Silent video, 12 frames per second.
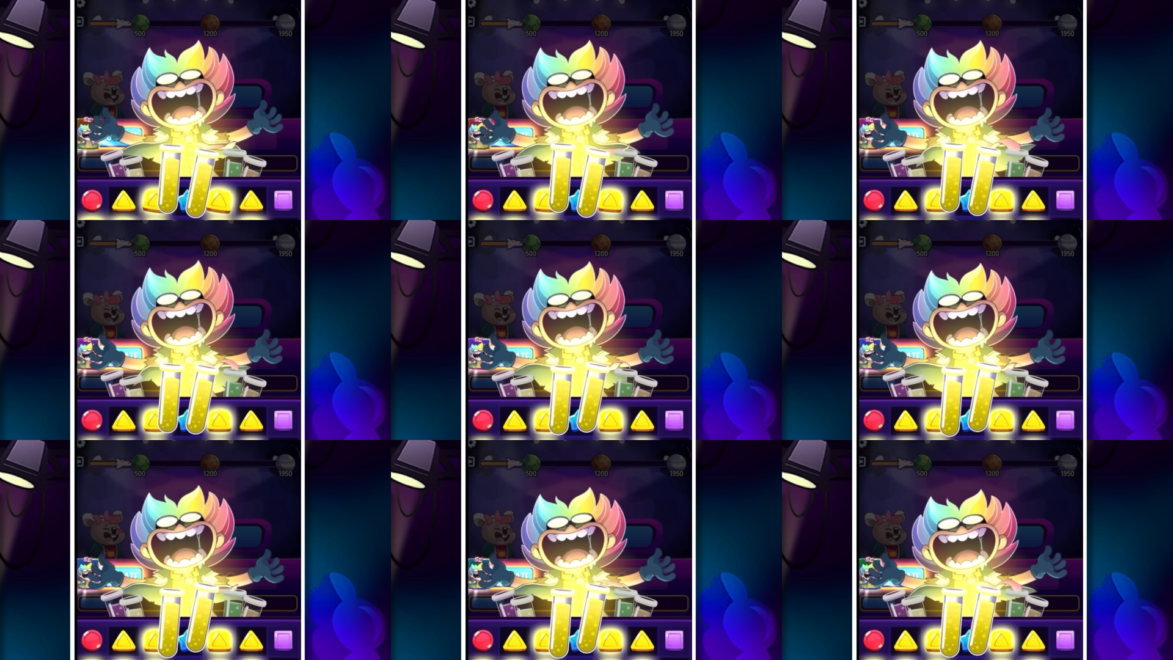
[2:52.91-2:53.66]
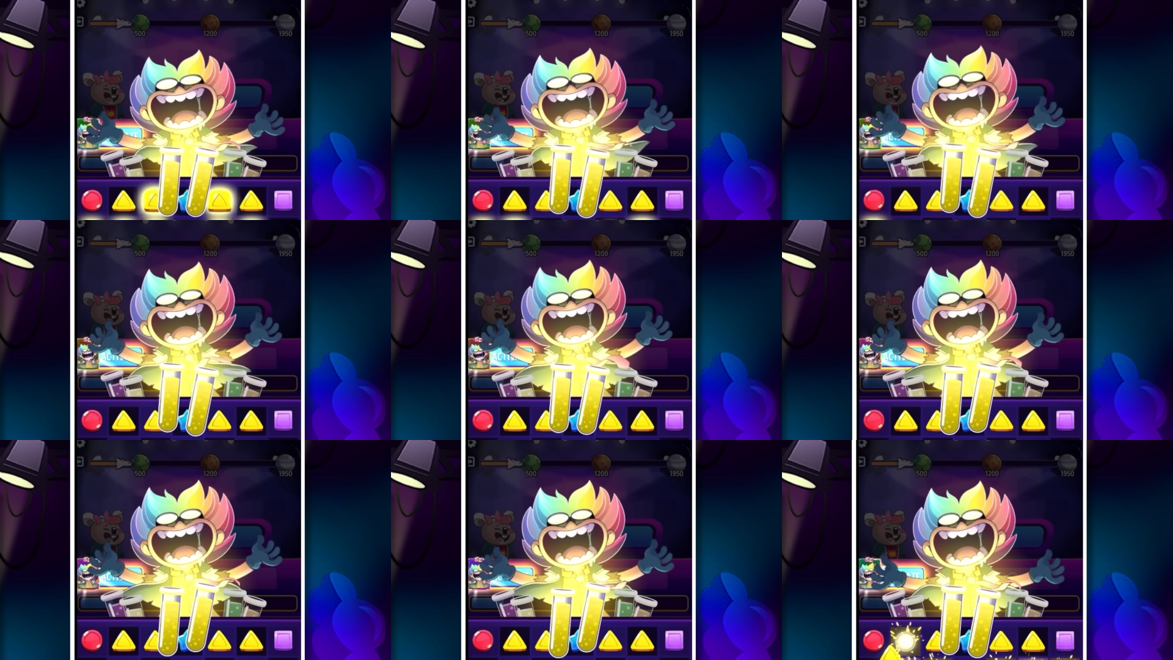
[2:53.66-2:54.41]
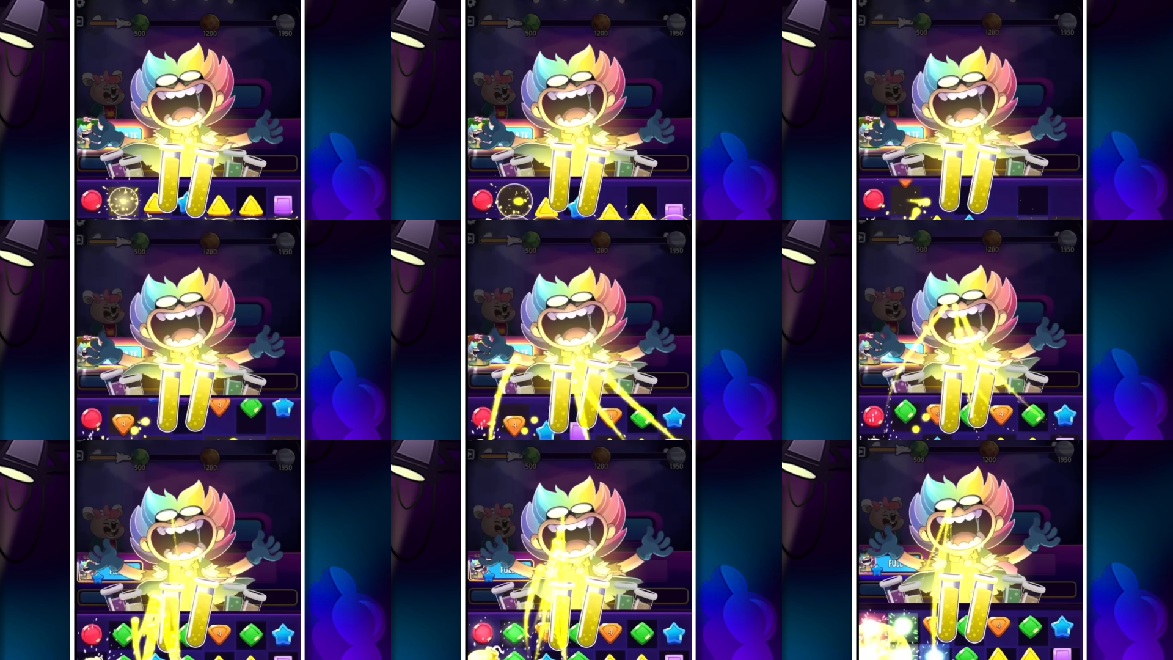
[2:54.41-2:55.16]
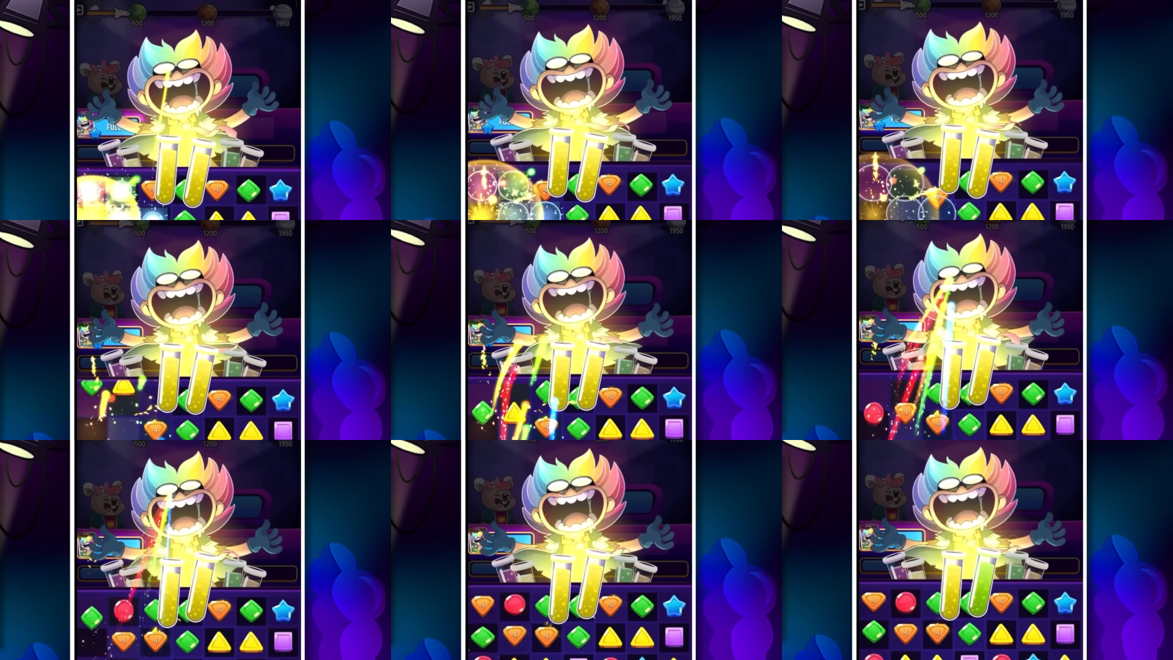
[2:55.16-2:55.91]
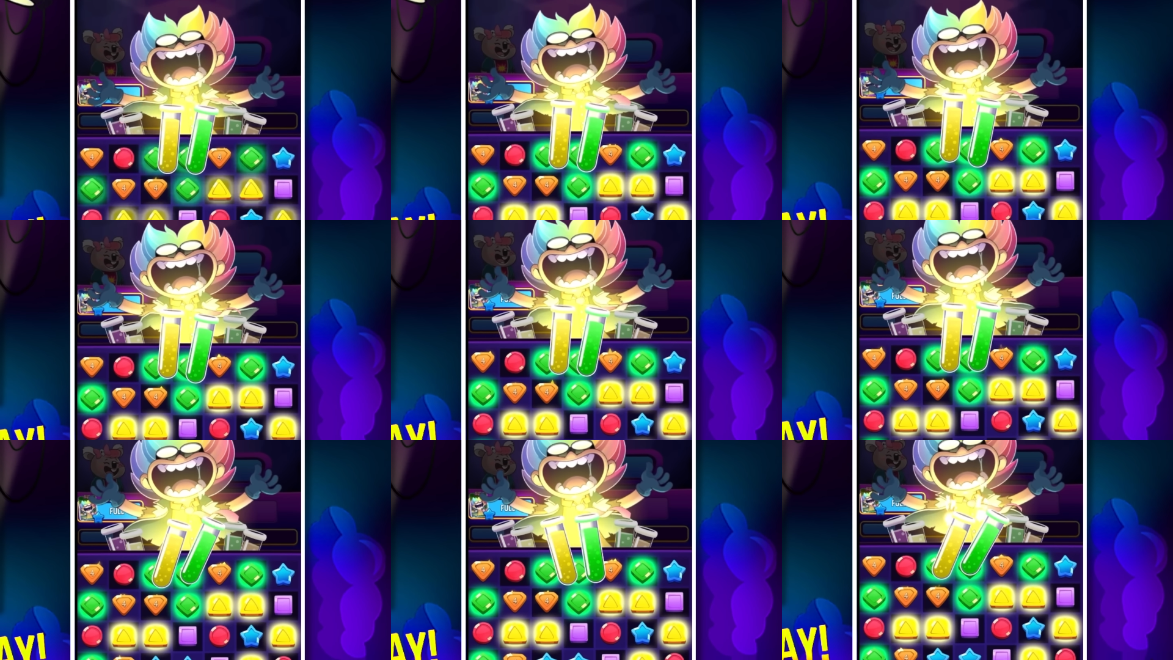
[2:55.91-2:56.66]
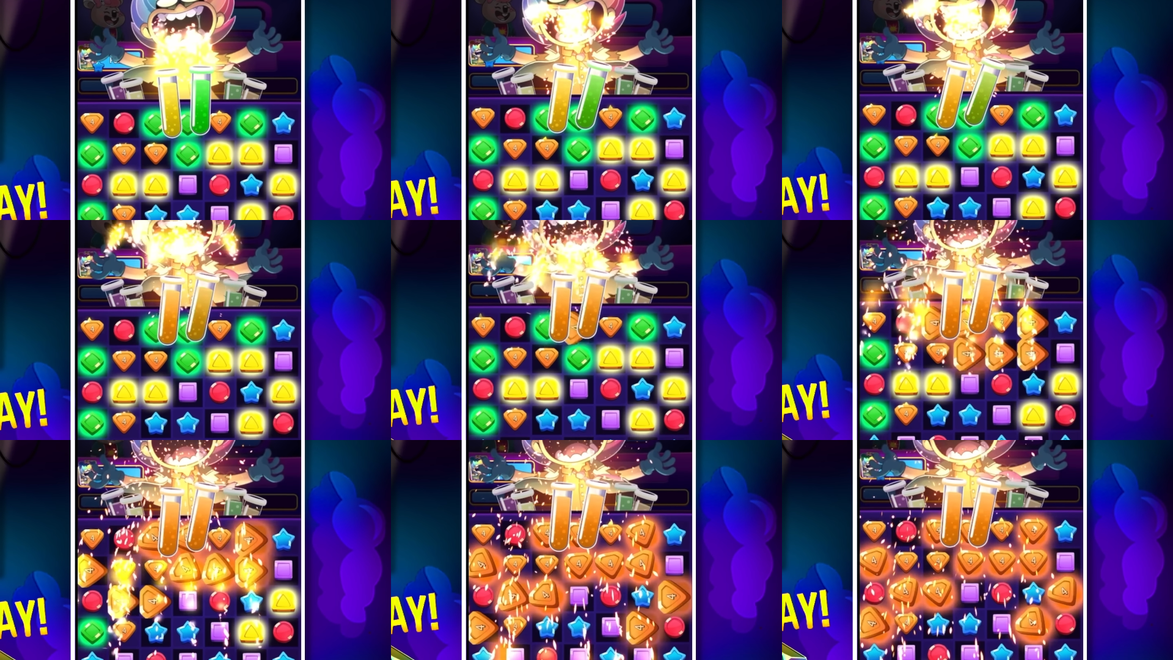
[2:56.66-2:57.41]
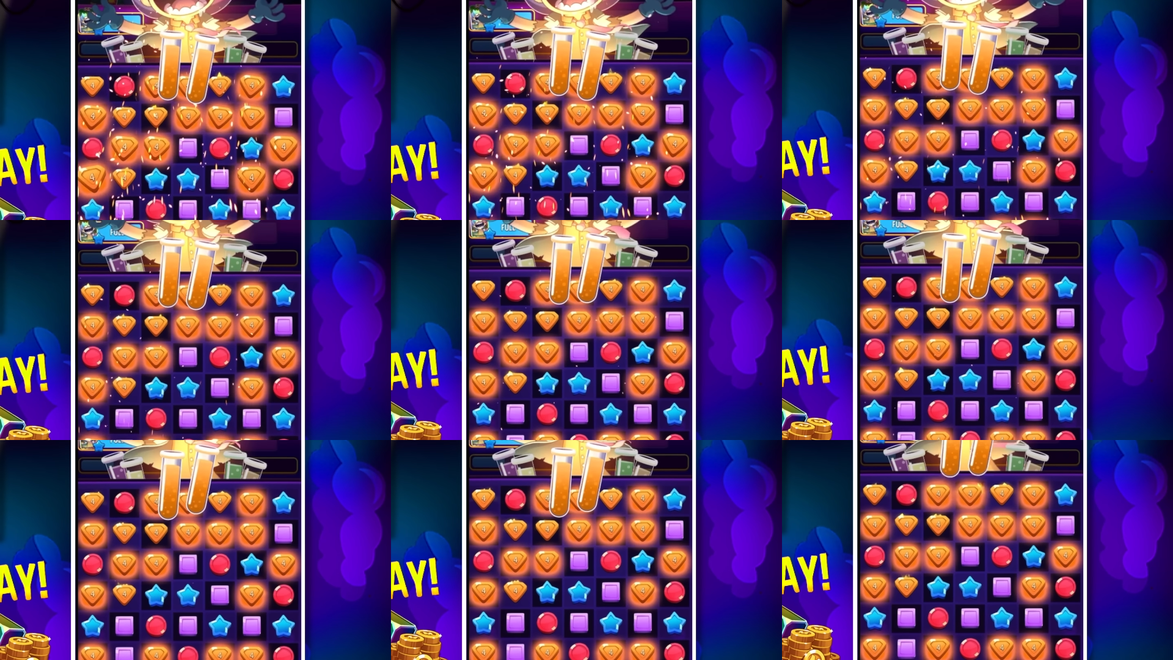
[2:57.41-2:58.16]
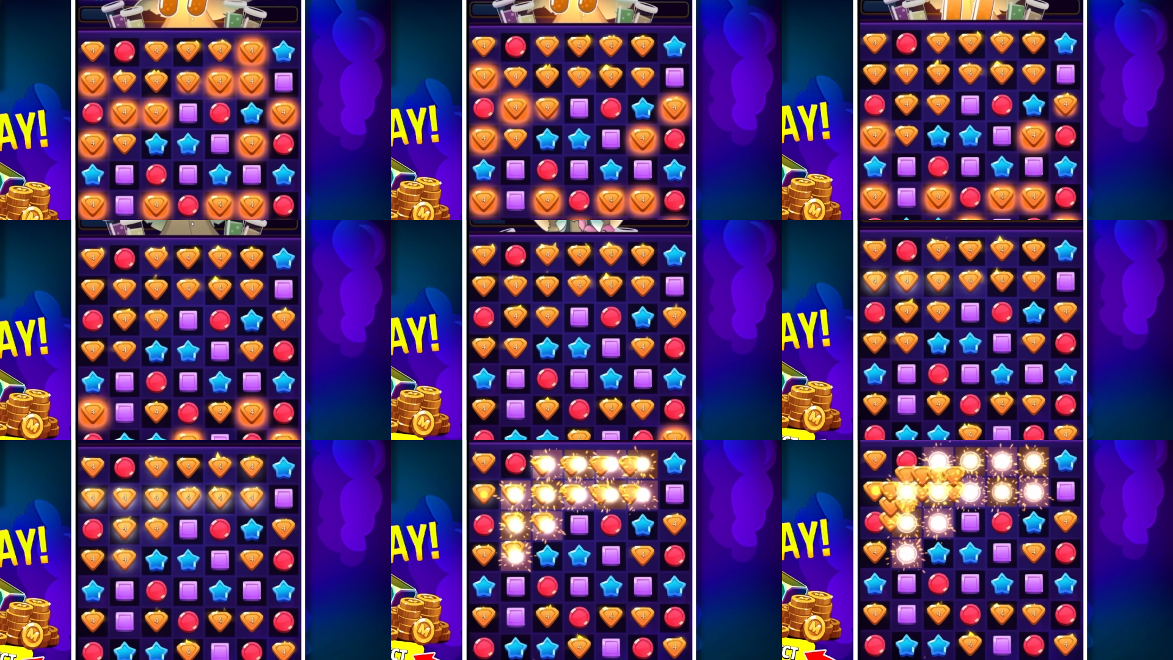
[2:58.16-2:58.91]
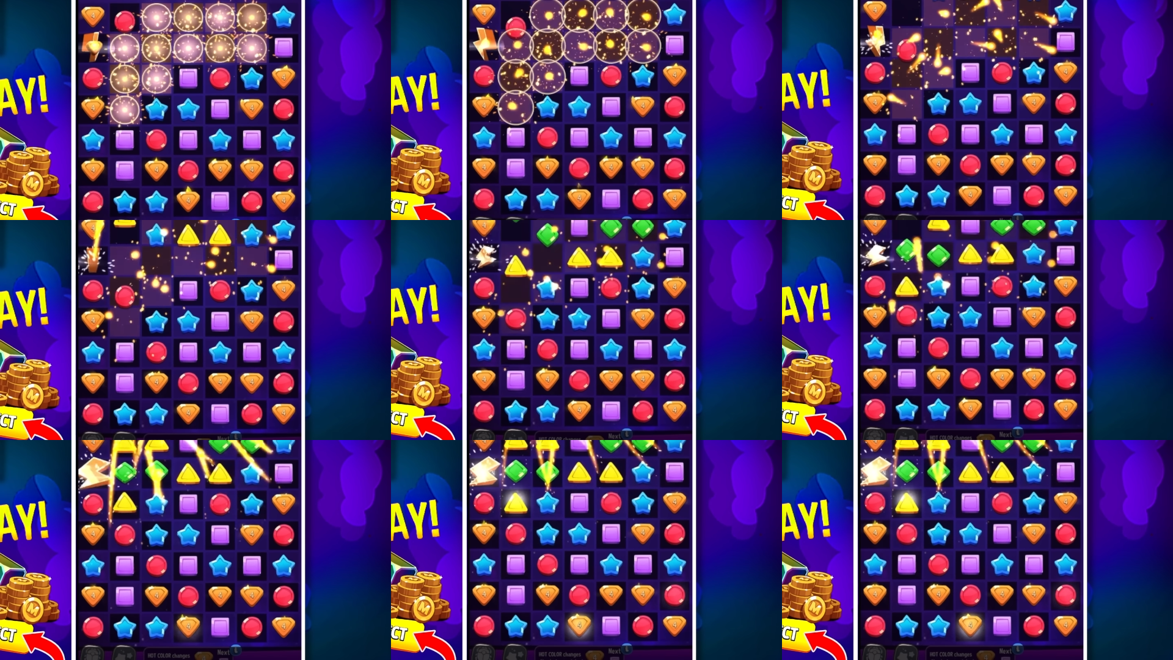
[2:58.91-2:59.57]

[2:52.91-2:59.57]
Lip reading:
[unreadable: no face in view]